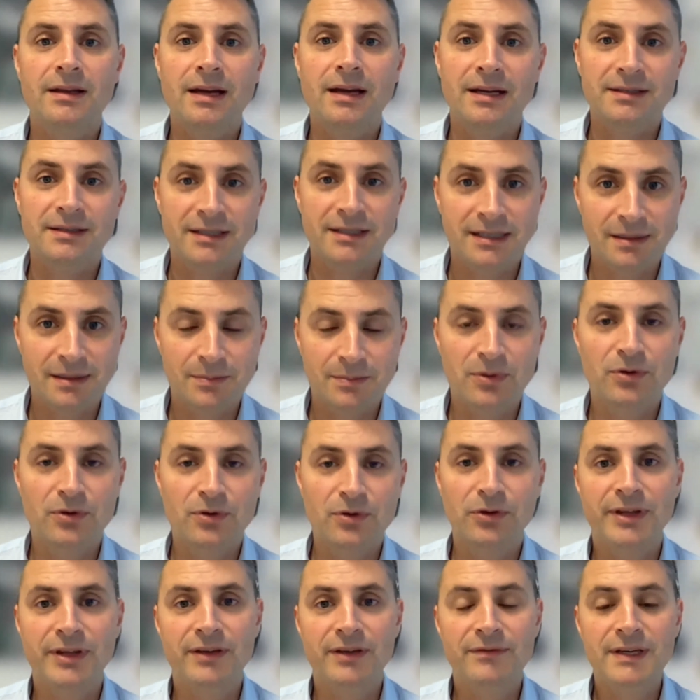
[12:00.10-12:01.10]
and to
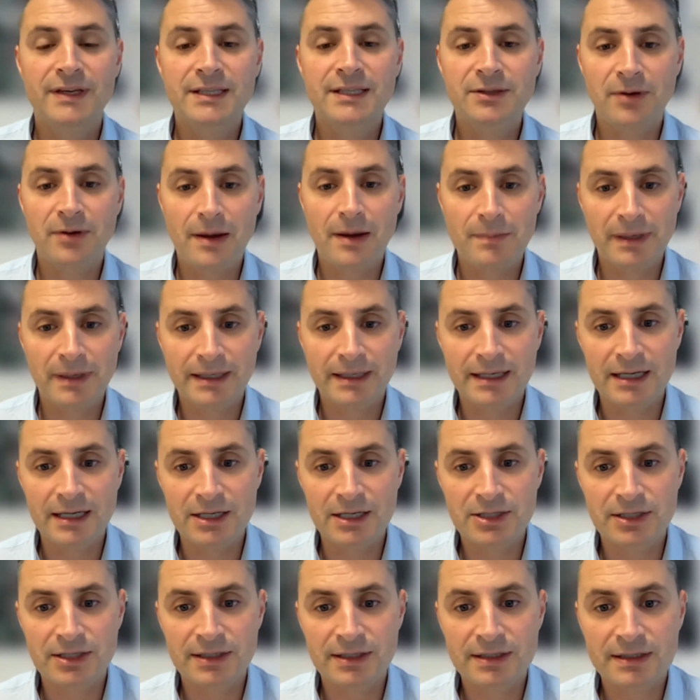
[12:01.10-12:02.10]
support their visa
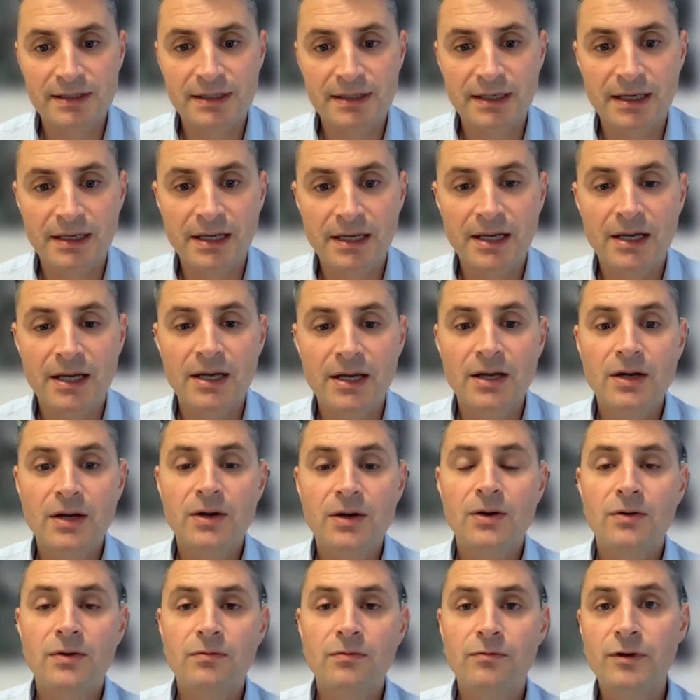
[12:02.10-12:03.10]
applications,
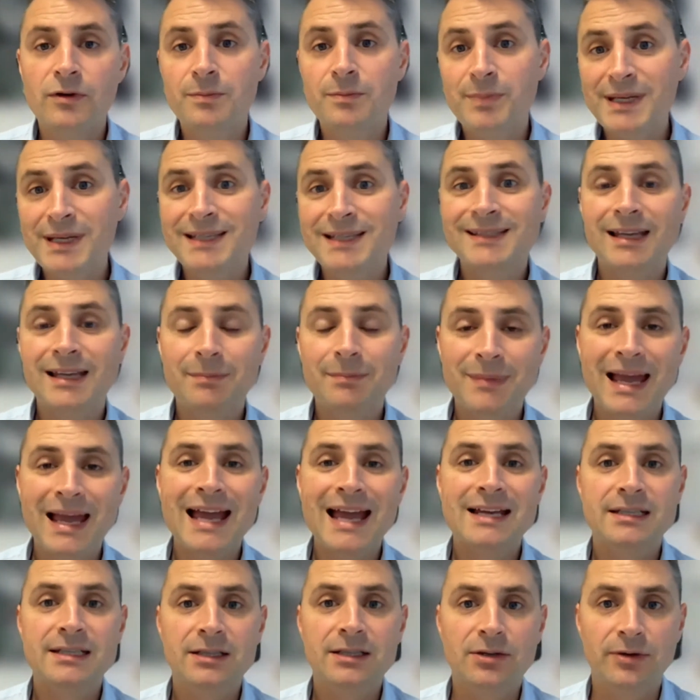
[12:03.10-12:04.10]
would be
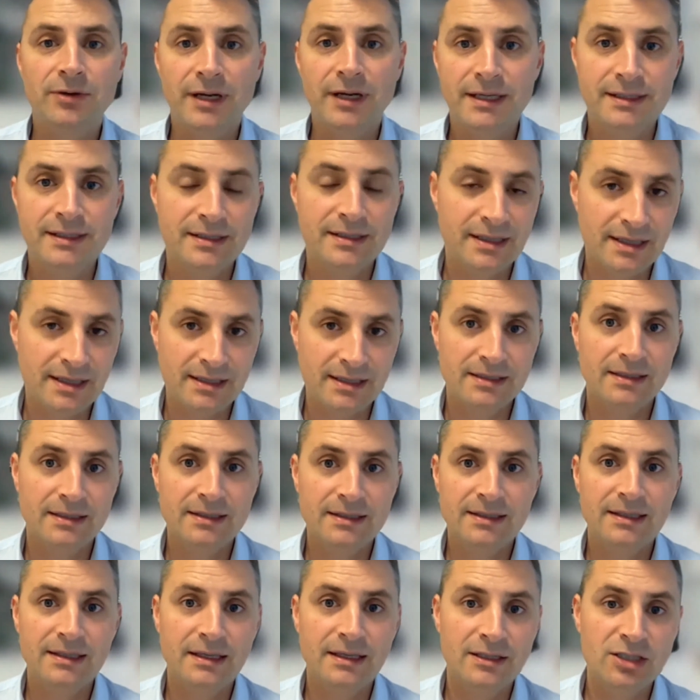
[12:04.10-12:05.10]
subcategorized into
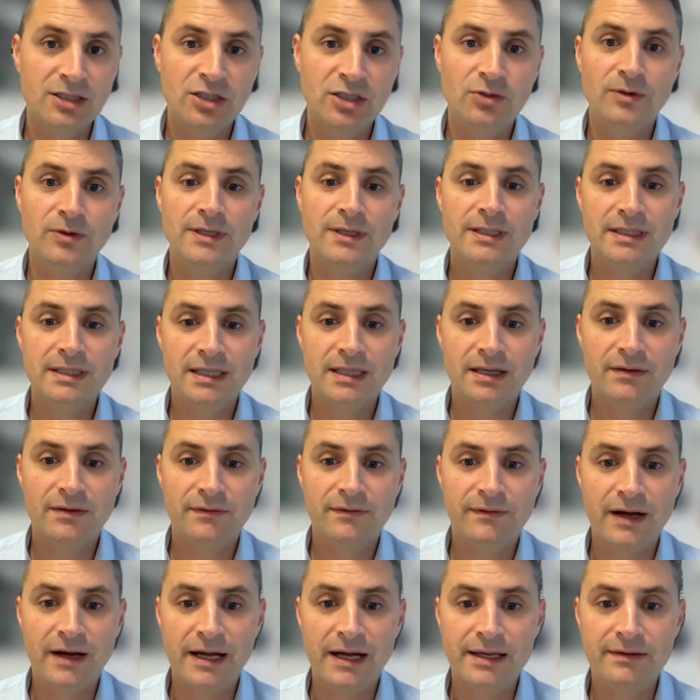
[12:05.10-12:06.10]
Tier 2 and Tier
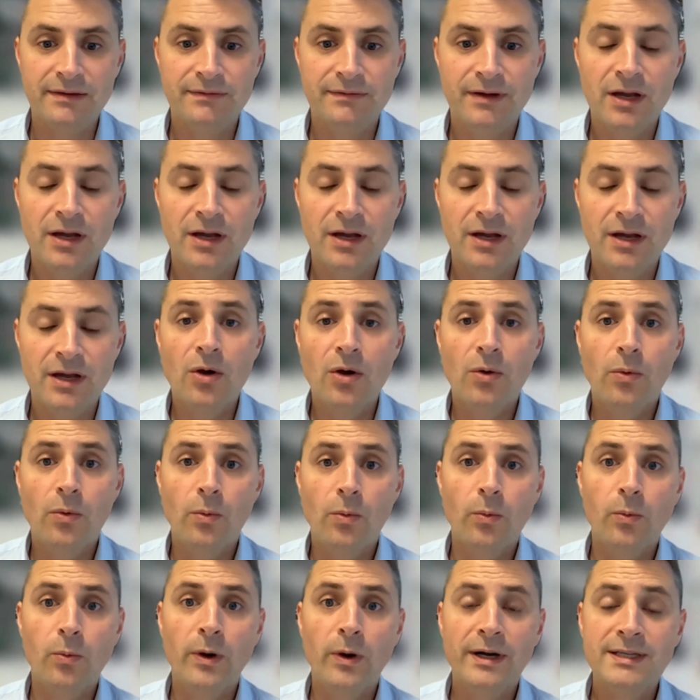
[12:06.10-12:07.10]
5.
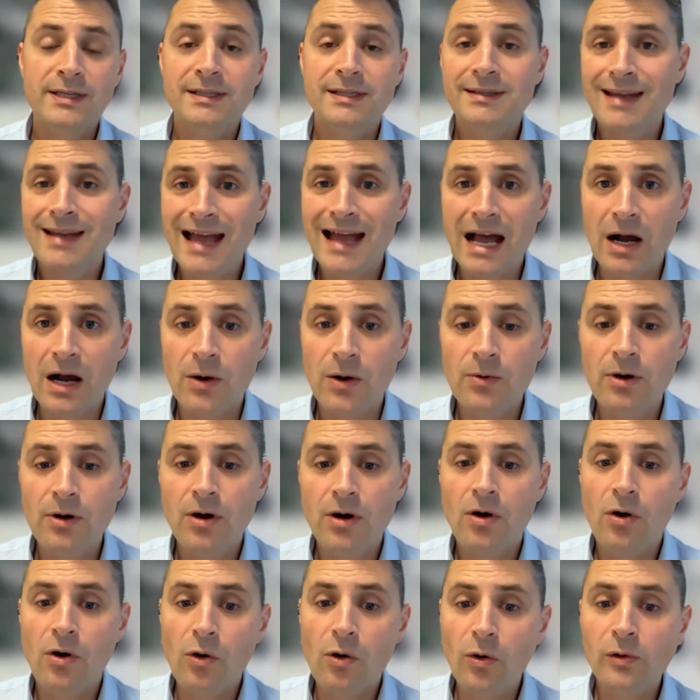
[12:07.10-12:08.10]
Whereas
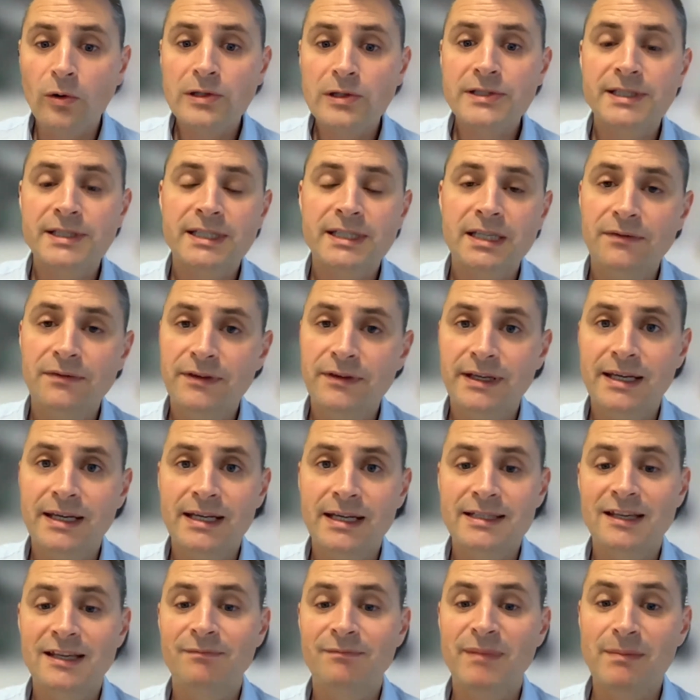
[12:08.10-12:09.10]
now, all
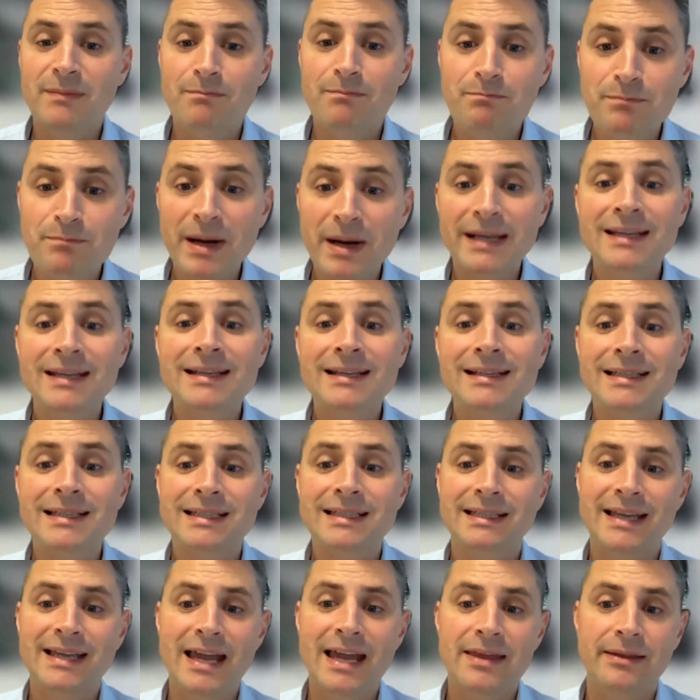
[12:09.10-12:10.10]
certificates have been bundled
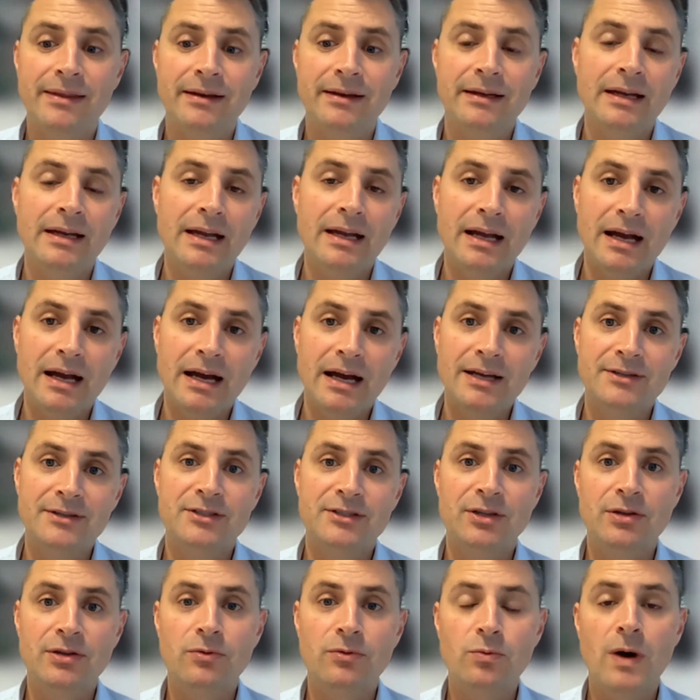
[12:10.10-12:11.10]
together
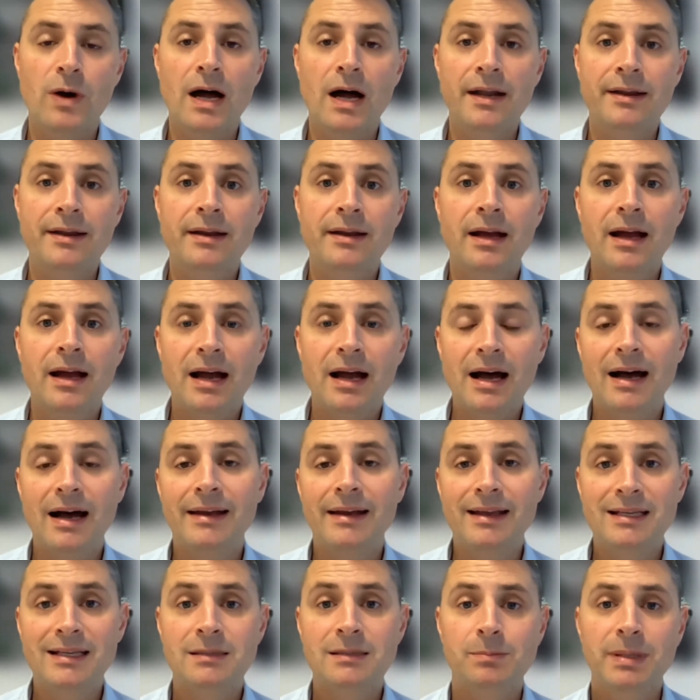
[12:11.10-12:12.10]
under the one
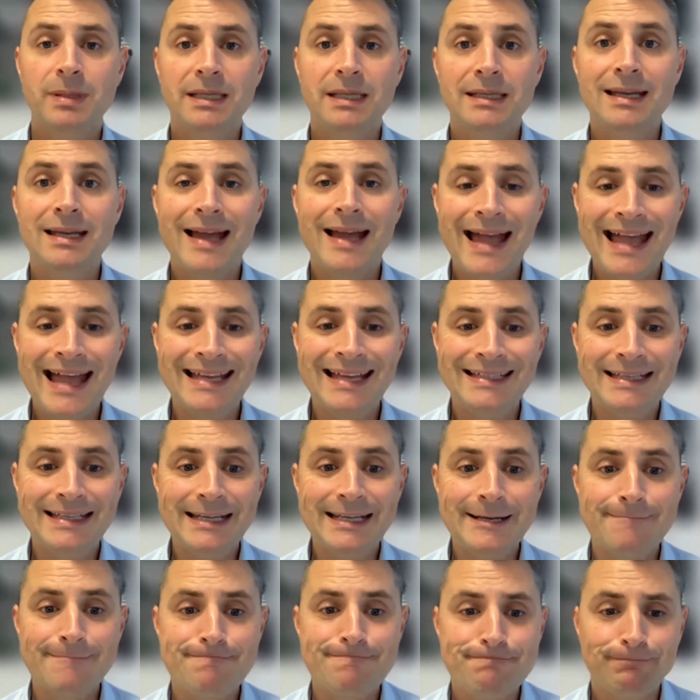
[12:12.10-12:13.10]
ISP
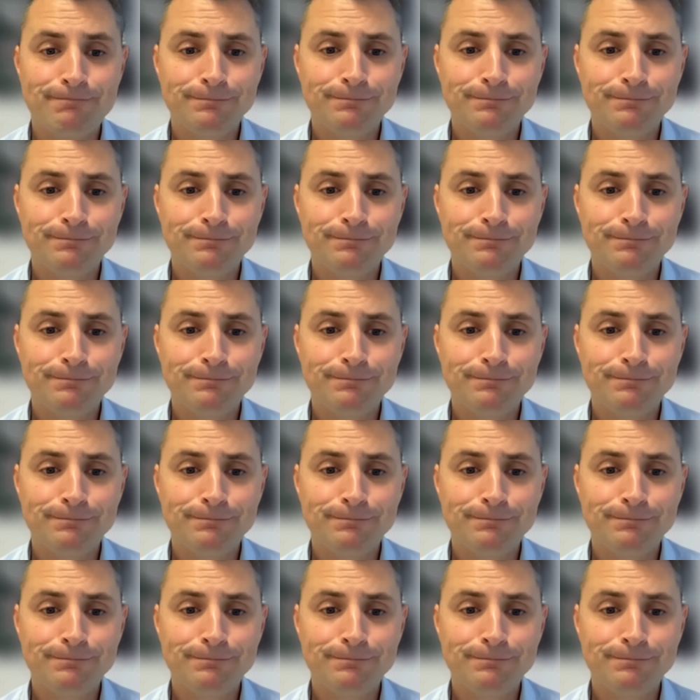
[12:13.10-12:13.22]
heading.